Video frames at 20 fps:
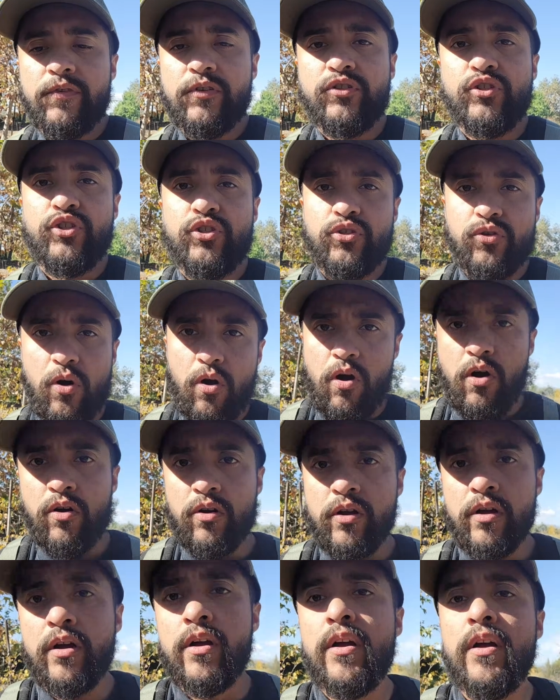
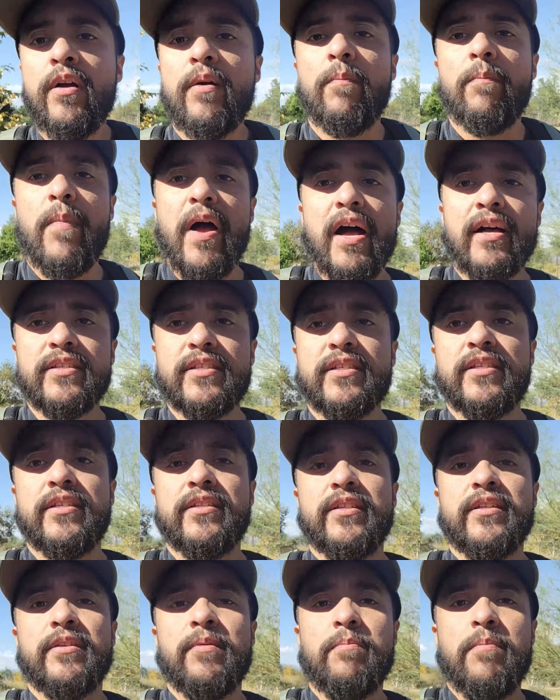strong
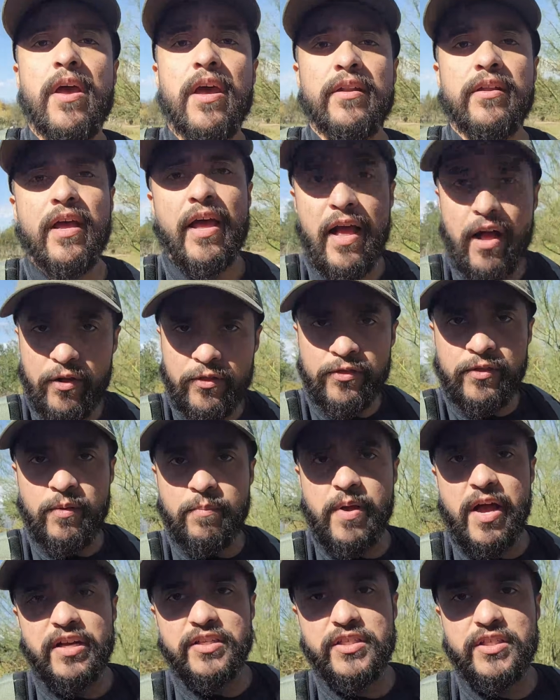masculine men, a
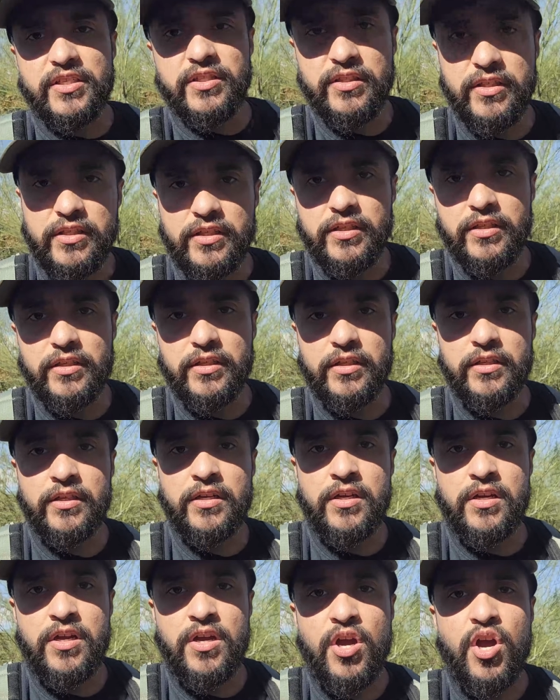healthy masculinity
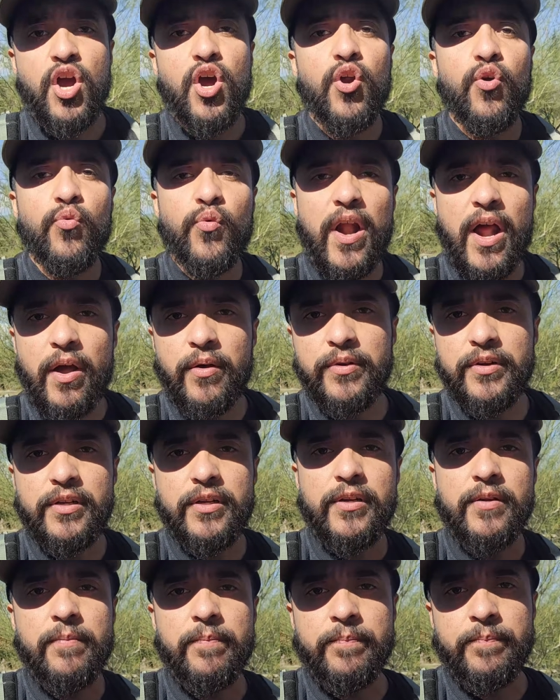around
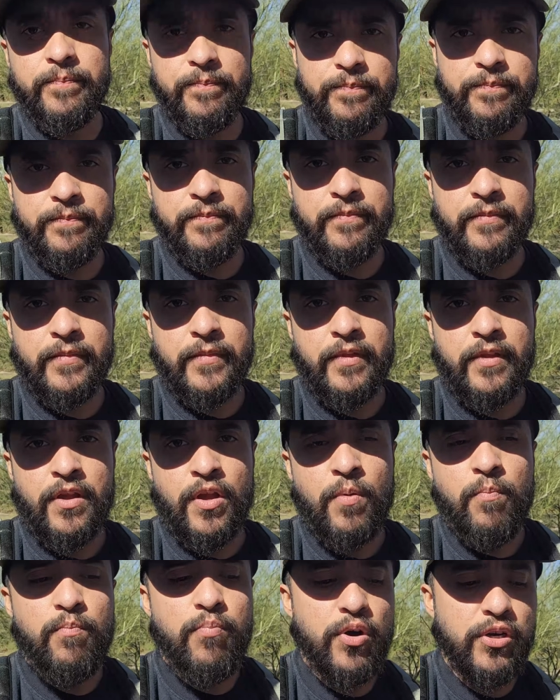him,
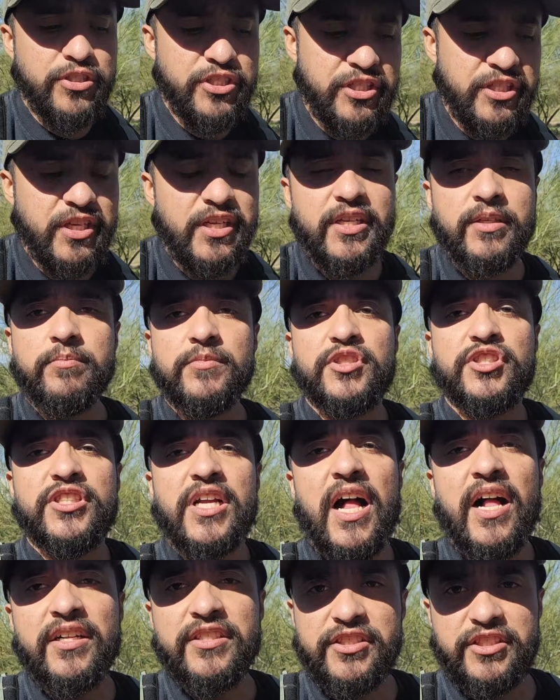pushing him,
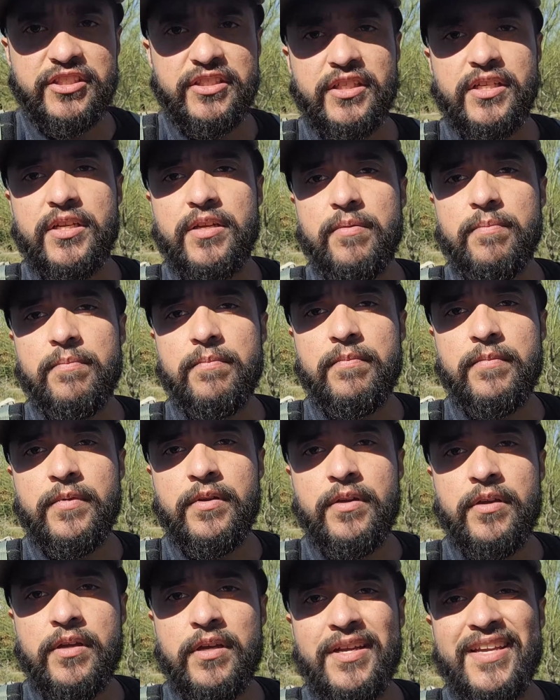challenging him,
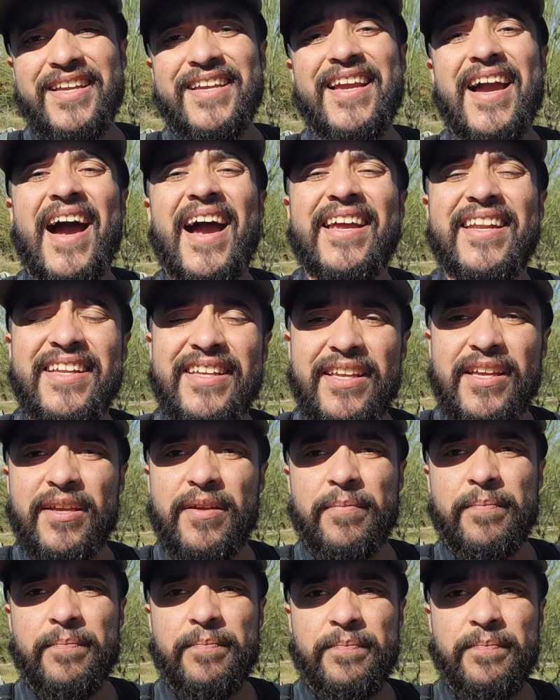guiding him.